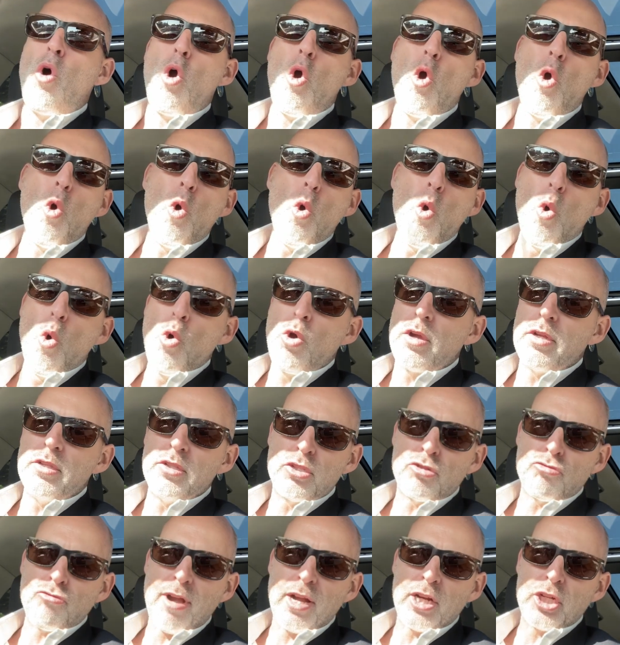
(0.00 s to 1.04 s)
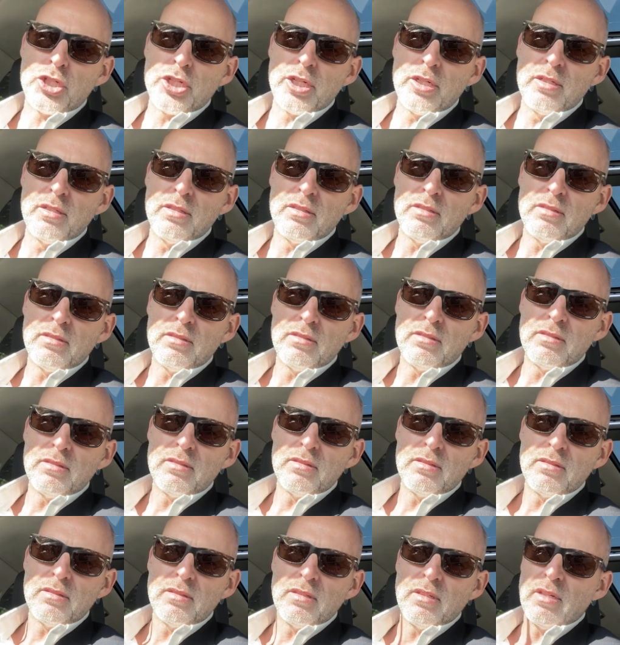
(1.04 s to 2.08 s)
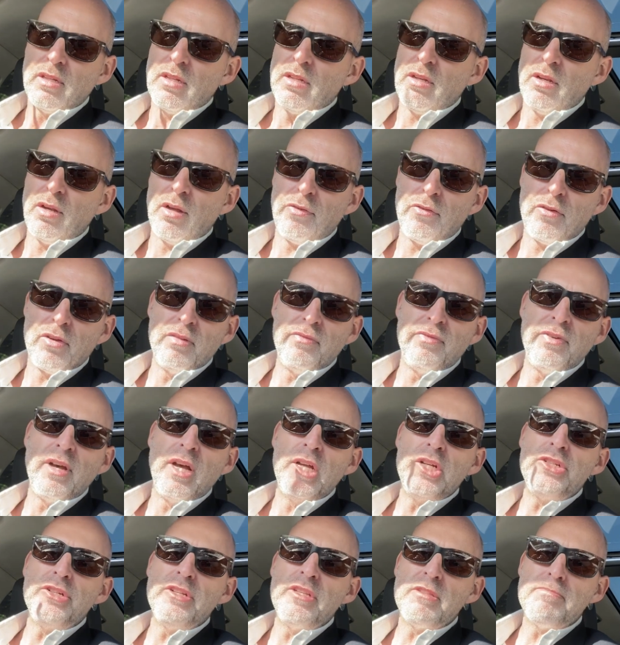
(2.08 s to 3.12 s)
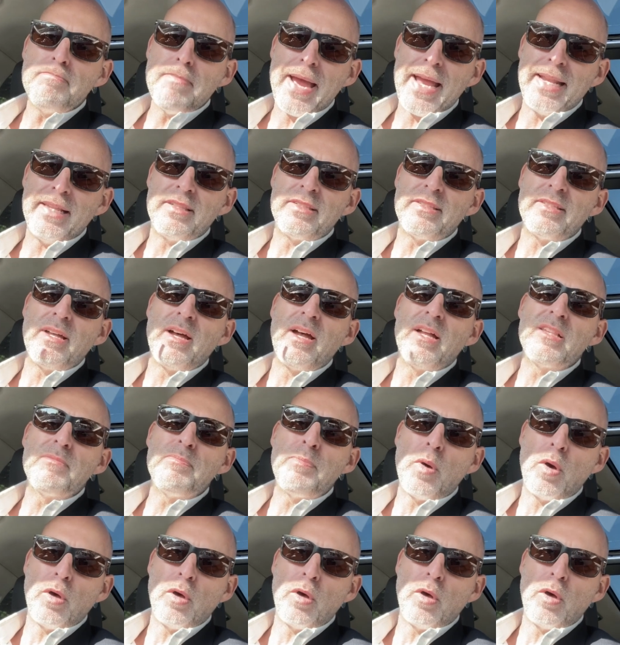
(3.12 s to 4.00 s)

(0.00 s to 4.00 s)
all construction, loft conversions, mansards,